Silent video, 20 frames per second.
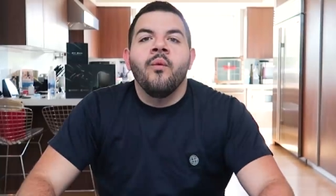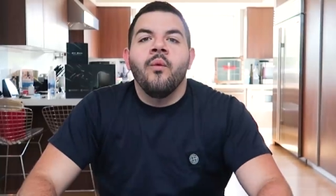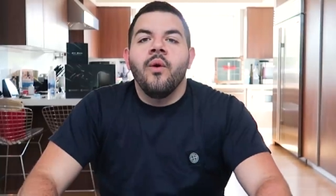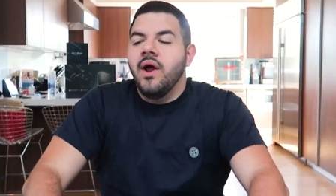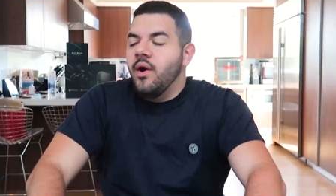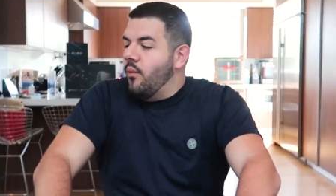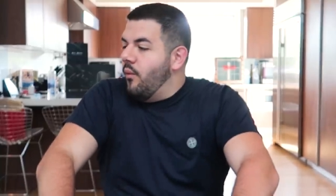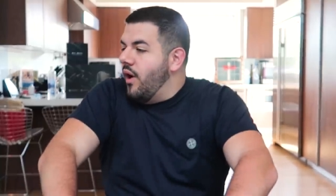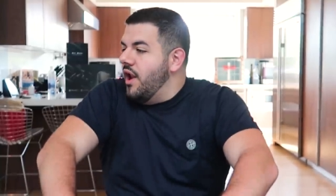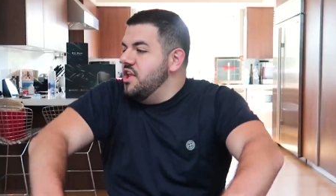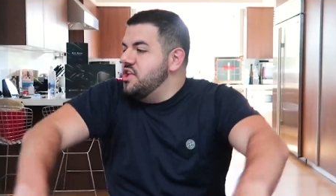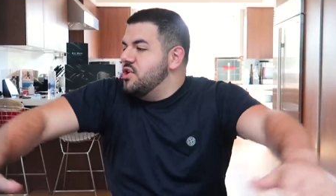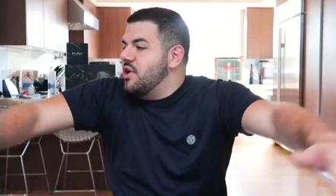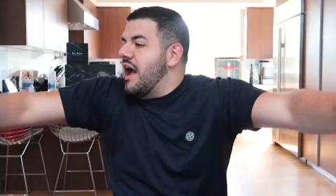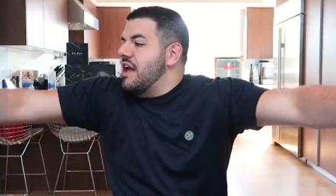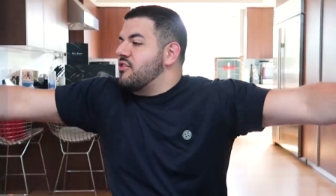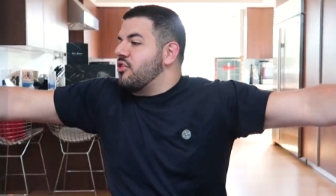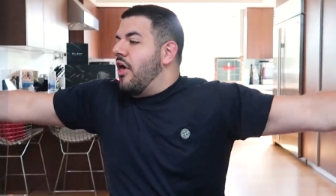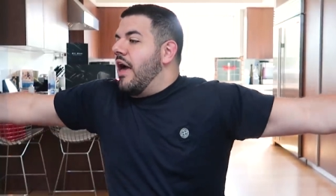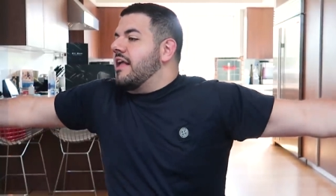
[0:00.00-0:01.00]
what, what did you
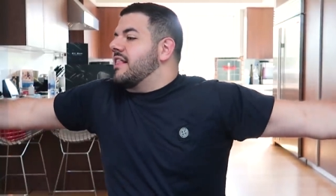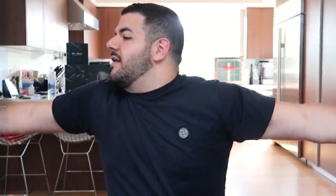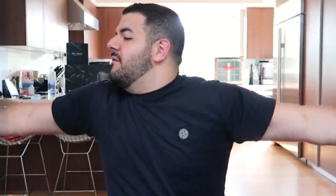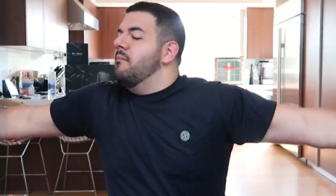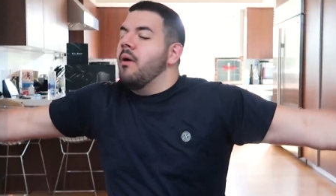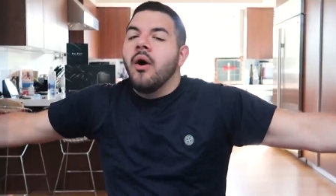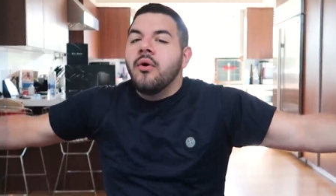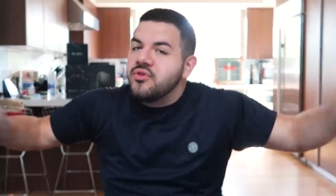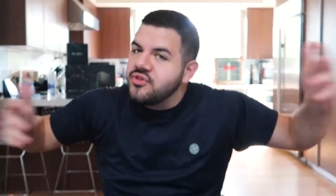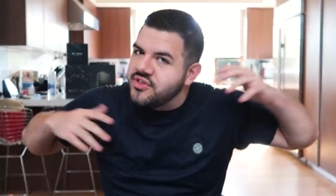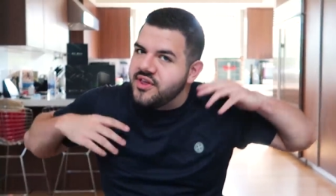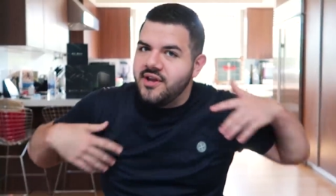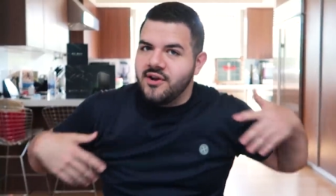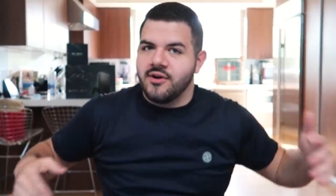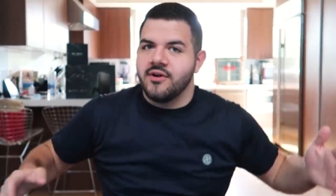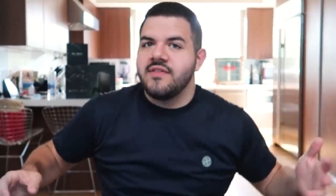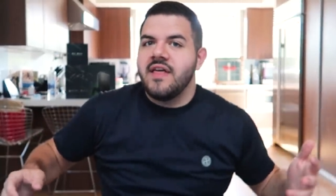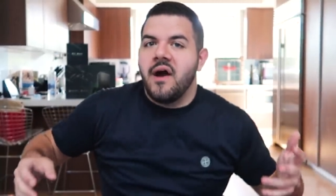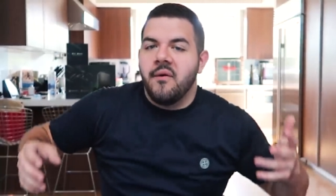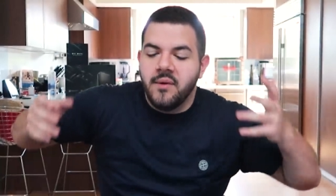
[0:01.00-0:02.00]
guys like the most
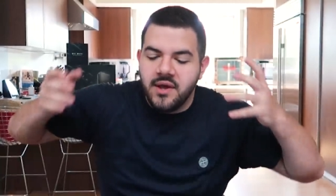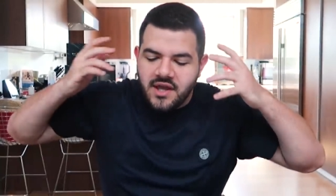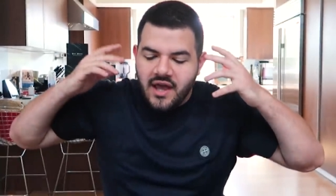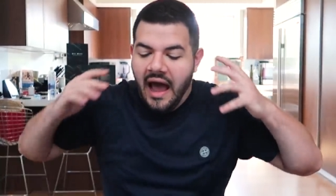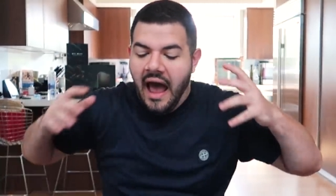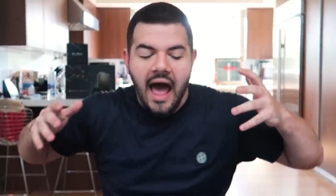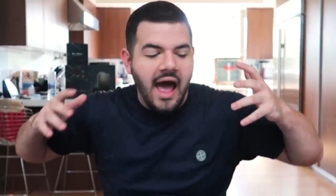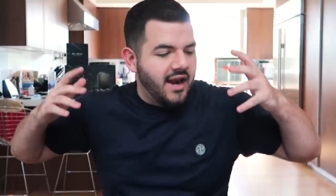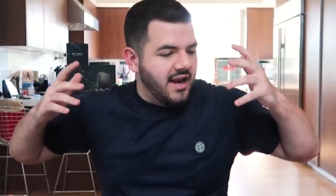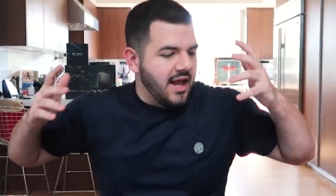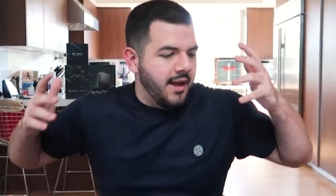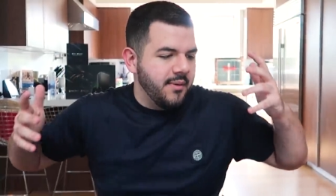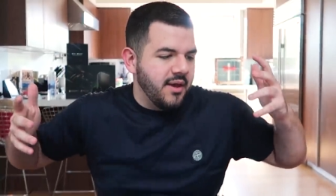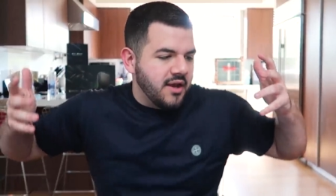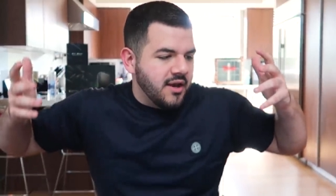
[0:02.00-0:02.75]
here that we got? I